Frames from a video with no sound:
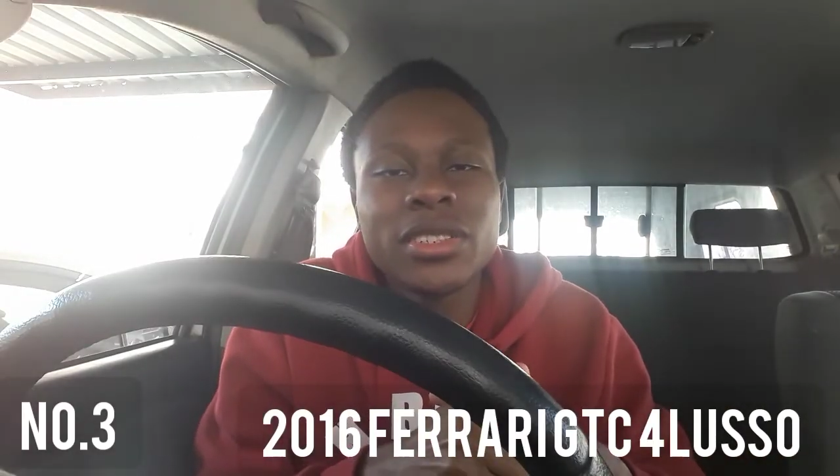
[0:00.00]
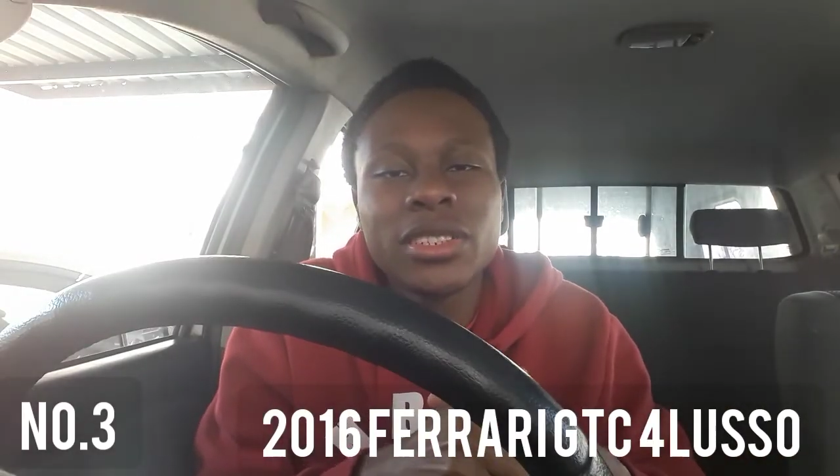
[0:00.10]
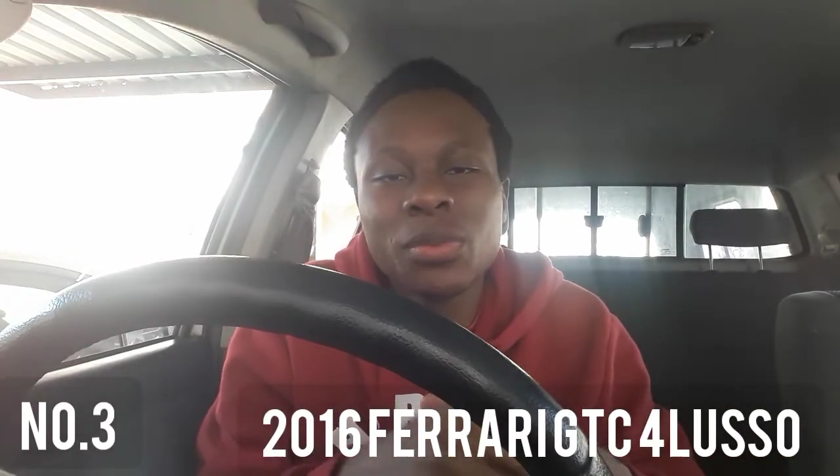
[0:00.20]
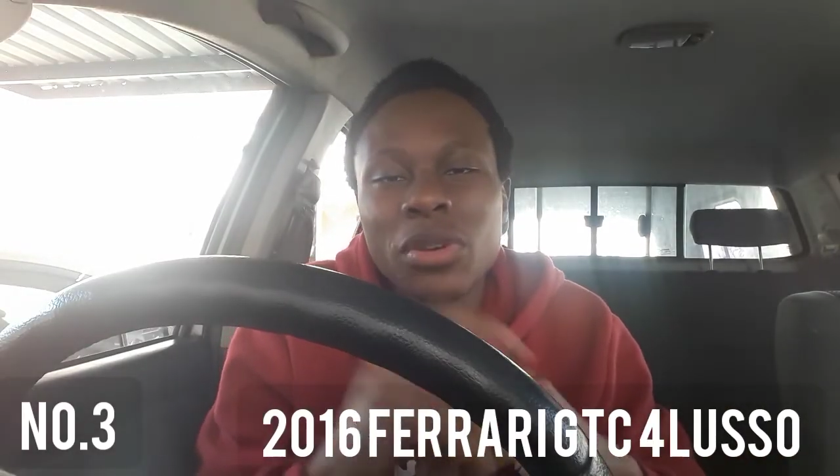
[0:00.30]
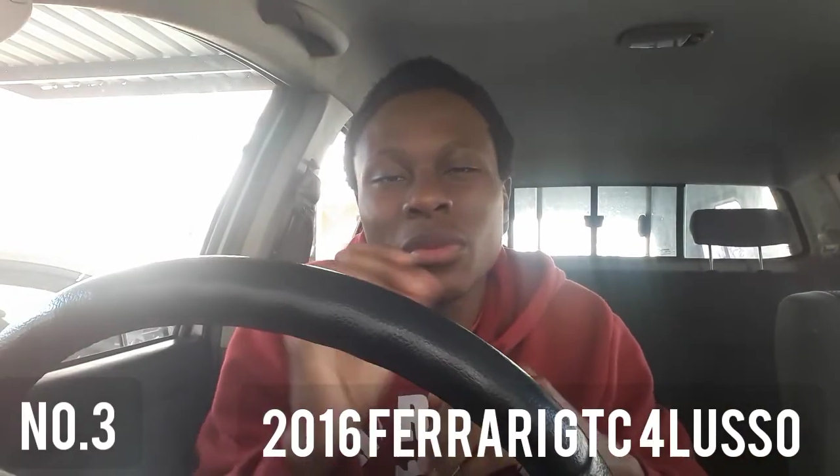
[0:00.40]

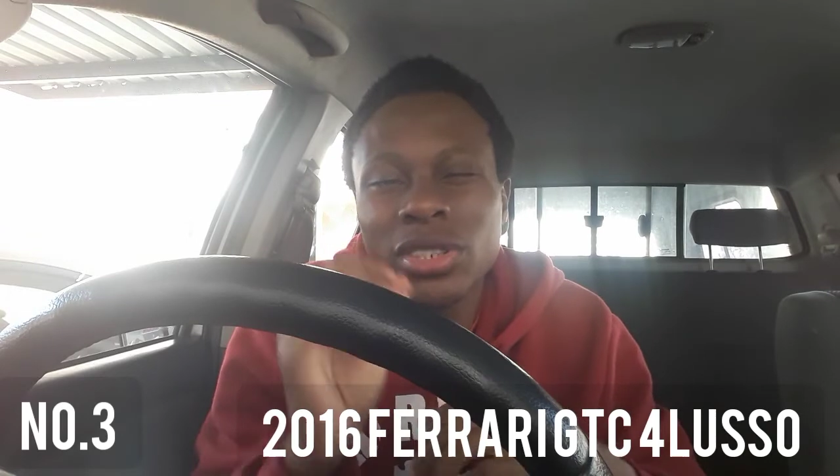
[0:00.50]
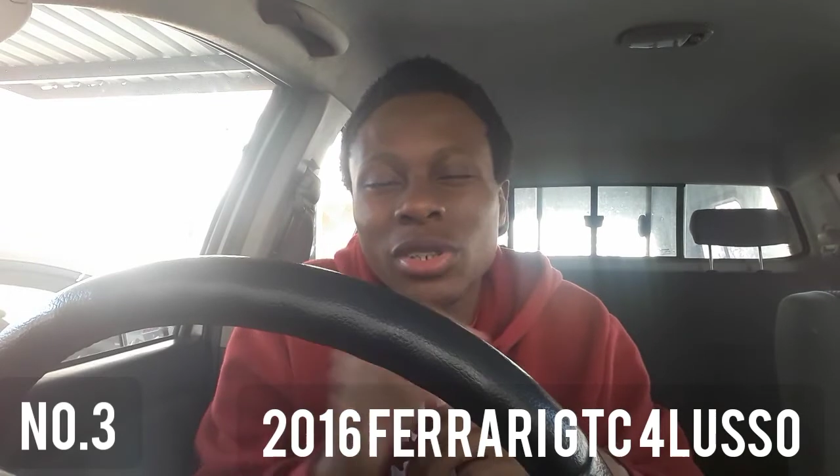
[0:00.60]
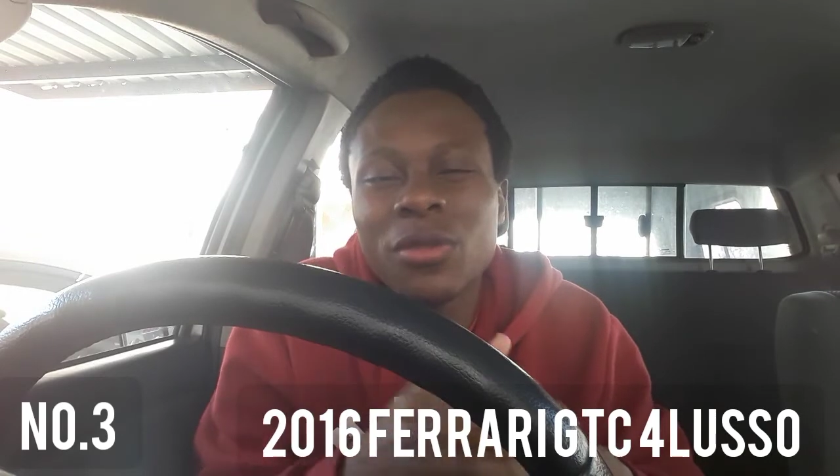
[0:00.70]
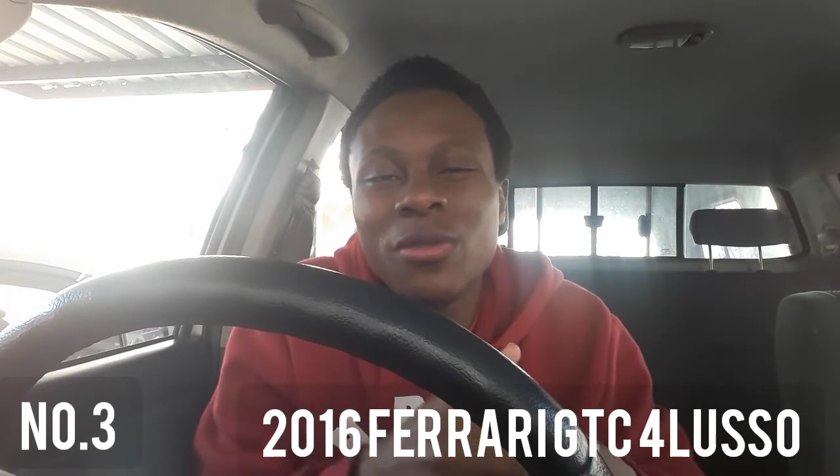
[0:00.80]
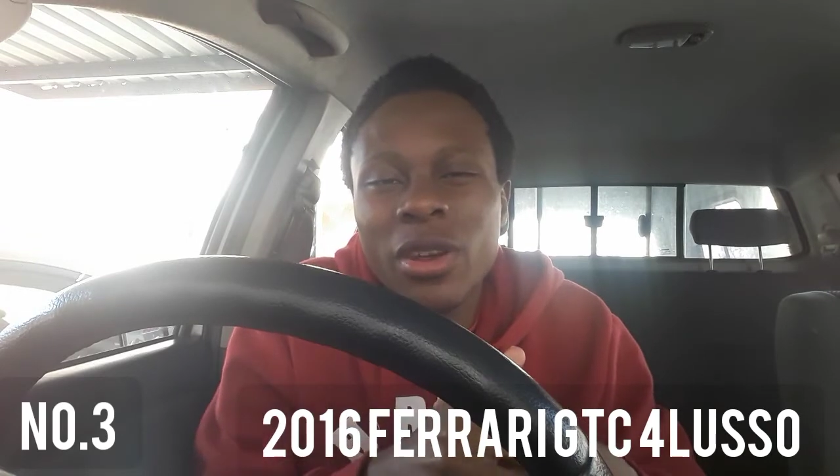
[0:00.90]
is pretty much
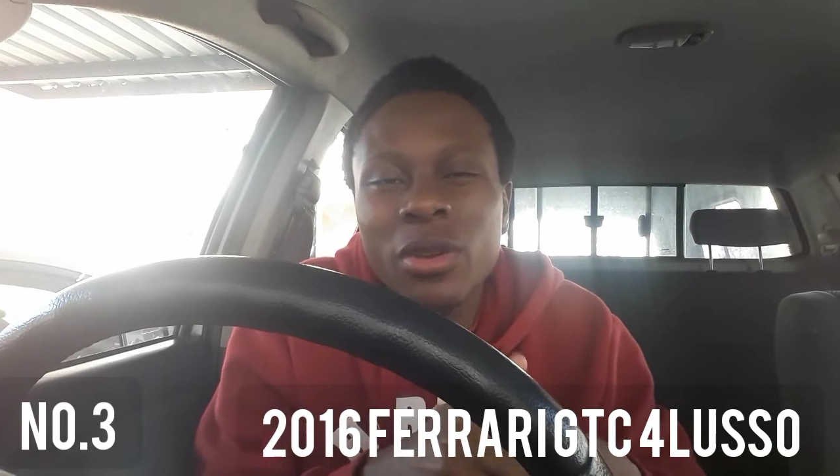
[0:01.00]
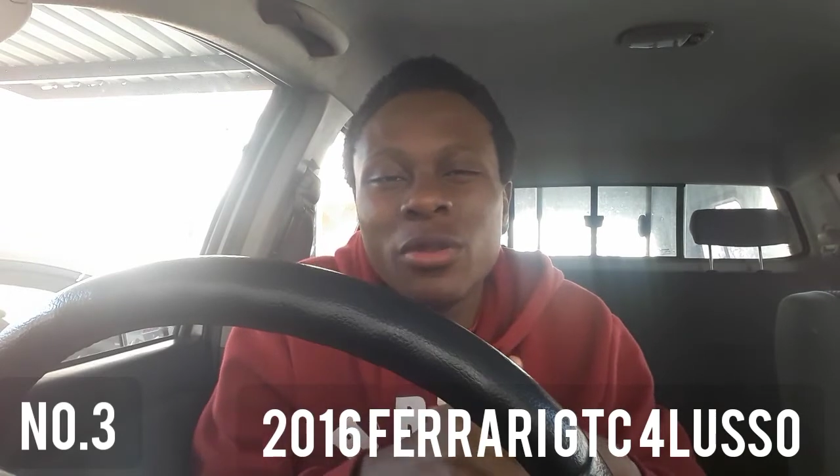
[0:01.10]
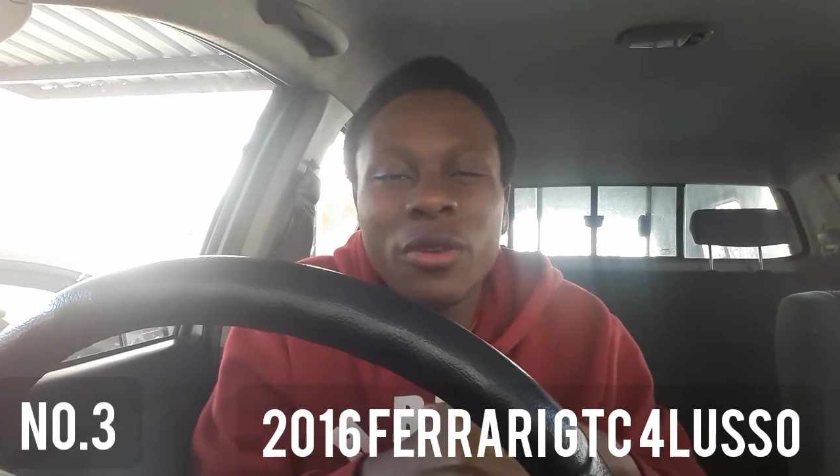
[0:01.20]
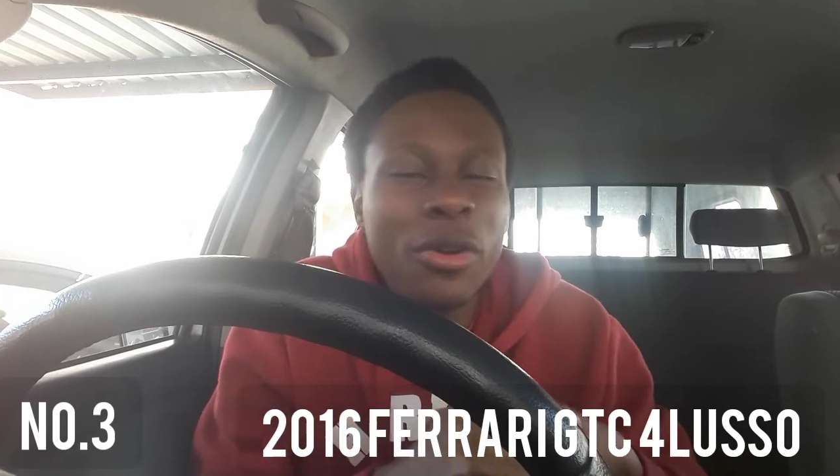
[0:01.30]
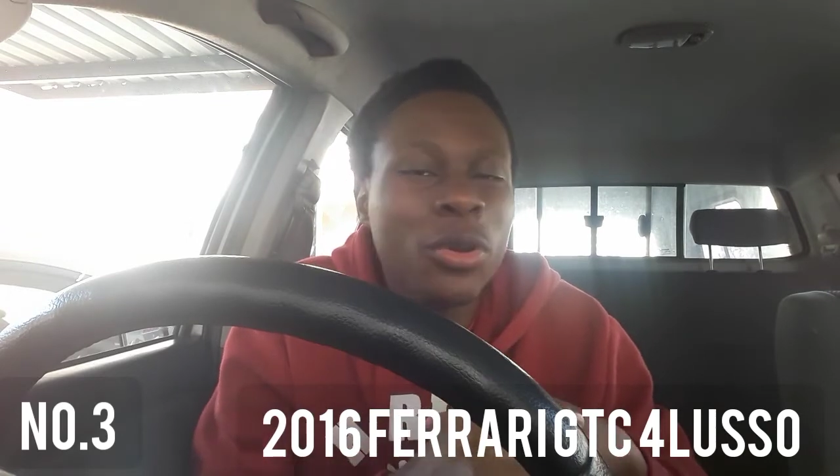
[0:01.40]
a
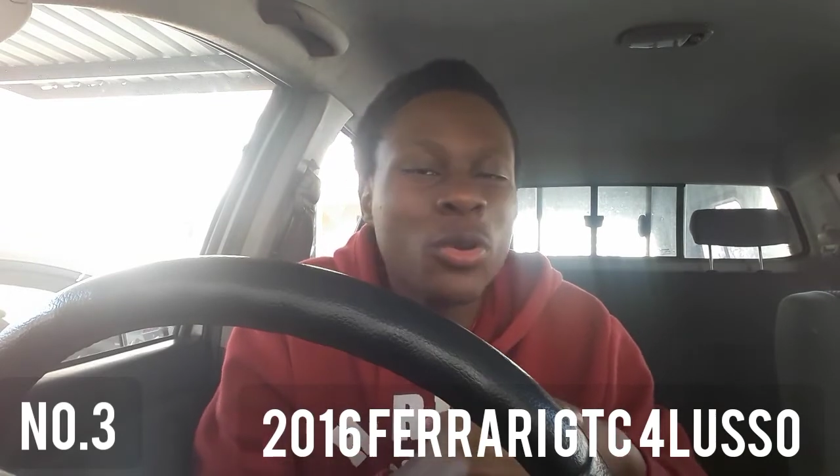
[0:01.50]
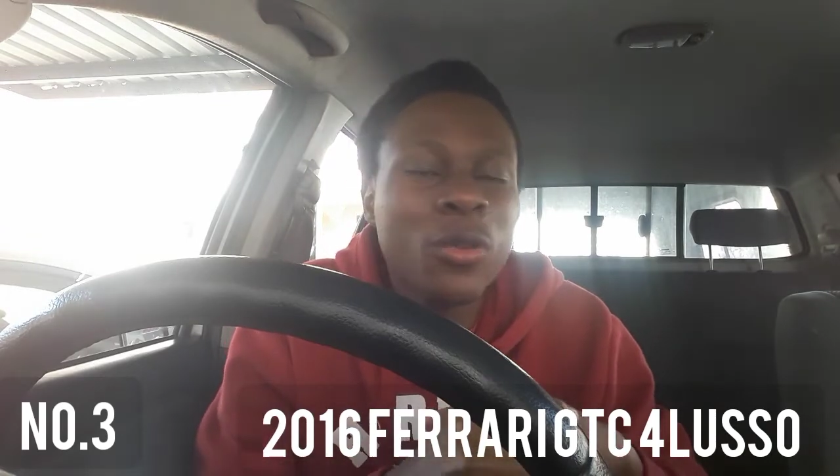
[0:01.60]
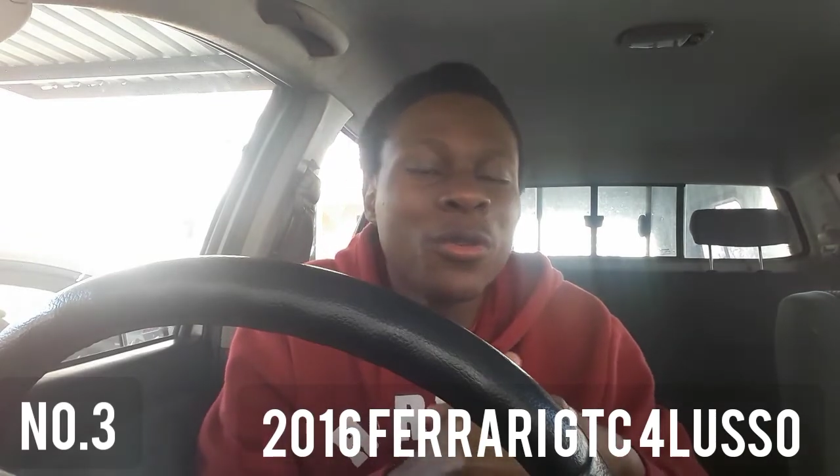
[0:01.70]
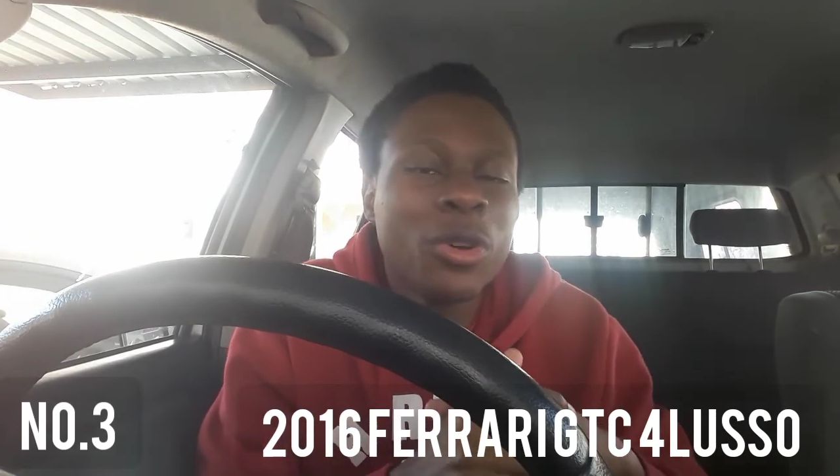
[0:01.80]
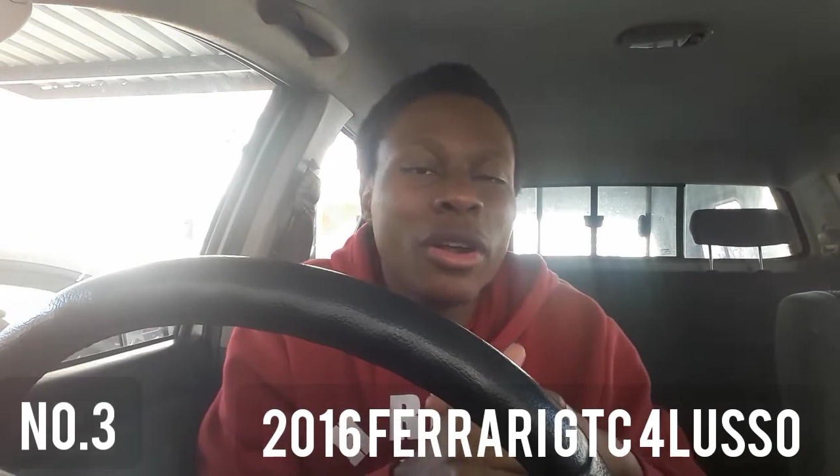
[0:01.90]
very cool
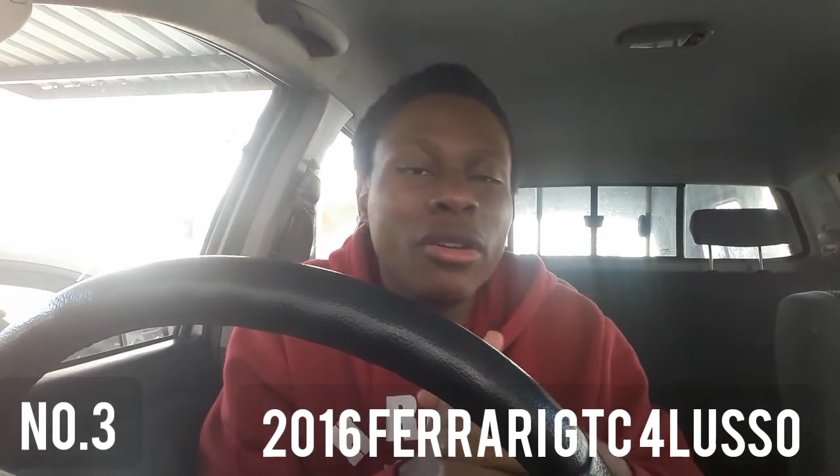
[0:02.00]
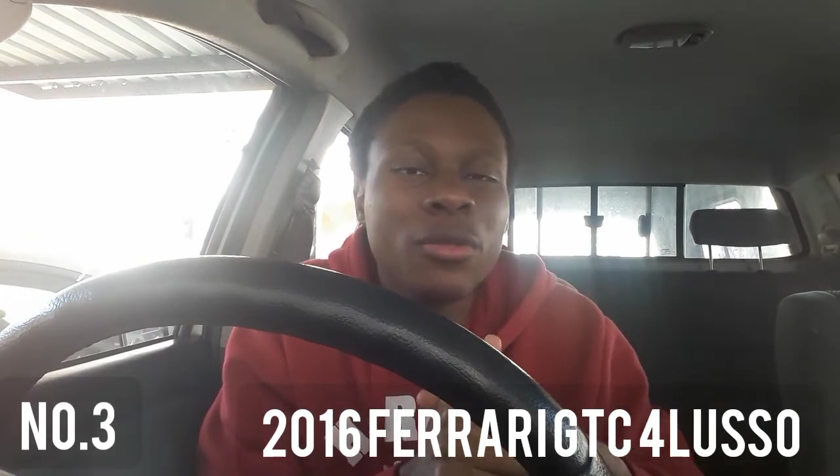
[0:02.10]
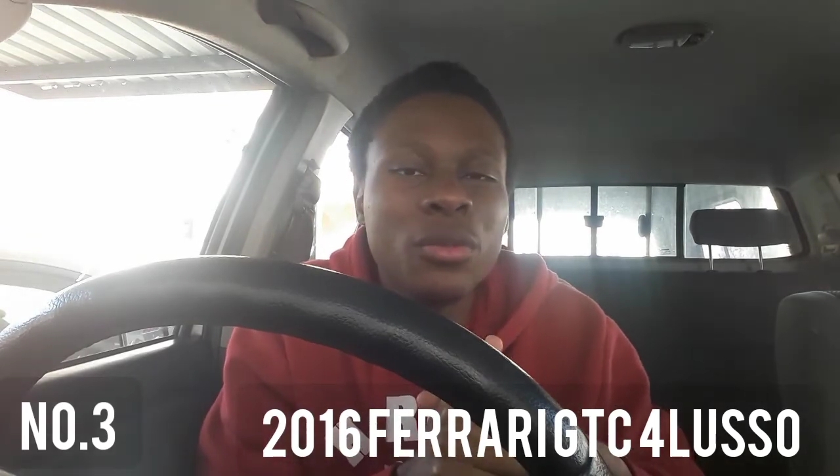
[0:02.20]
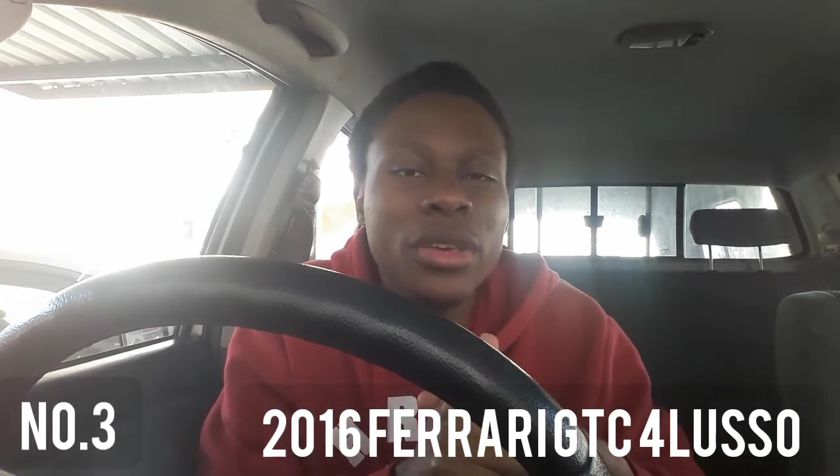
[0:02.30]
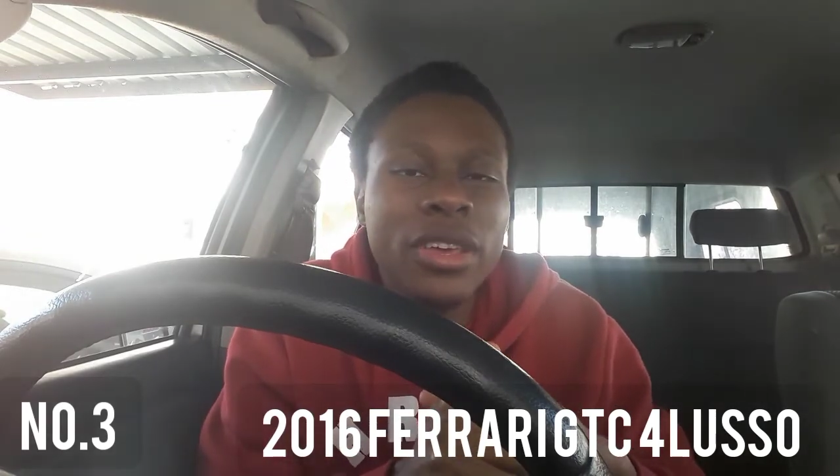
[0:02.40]
Ferrari
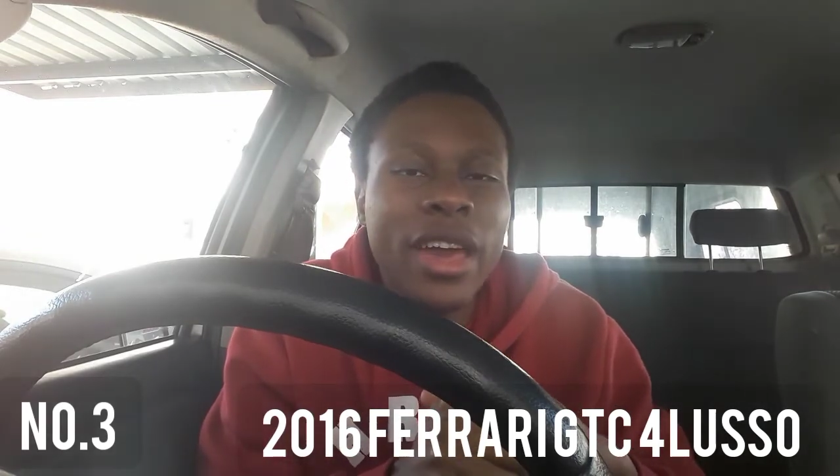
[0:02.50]
for me,